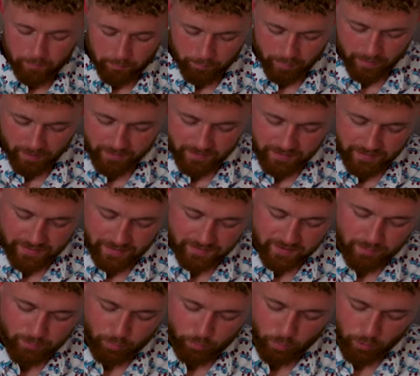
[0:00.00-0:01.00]
Parenting is
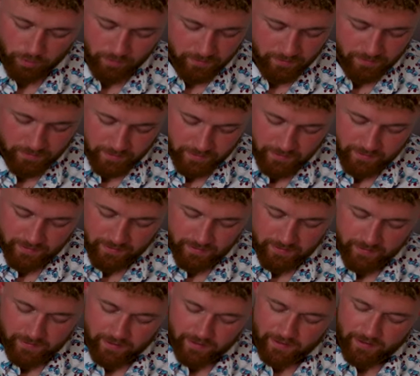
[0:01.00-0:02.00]
important,
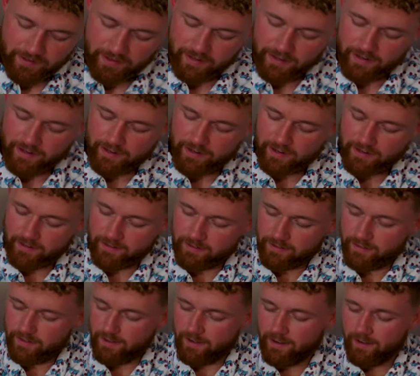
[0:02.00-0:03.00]

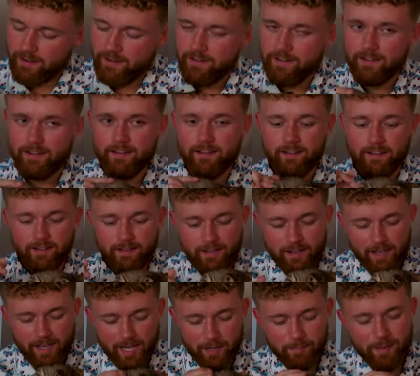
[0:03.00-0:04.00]
and
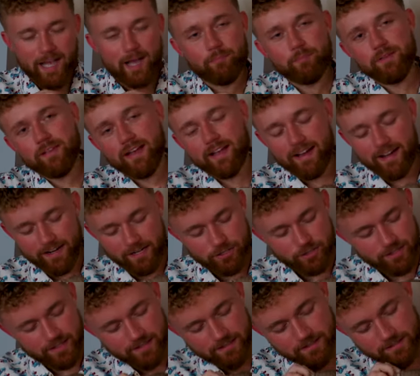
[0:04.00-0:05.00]
I'm happy I got a
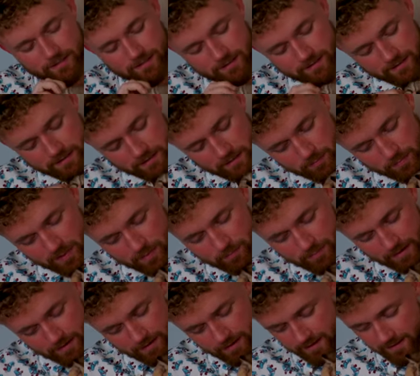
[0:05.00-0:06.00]
chance to be a
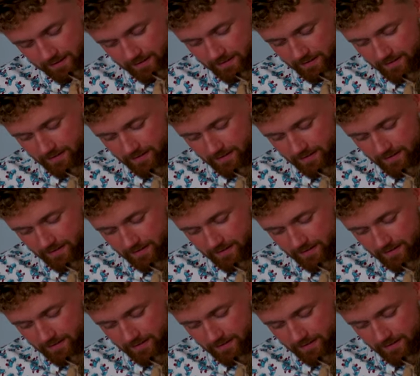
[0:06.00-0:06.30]
parent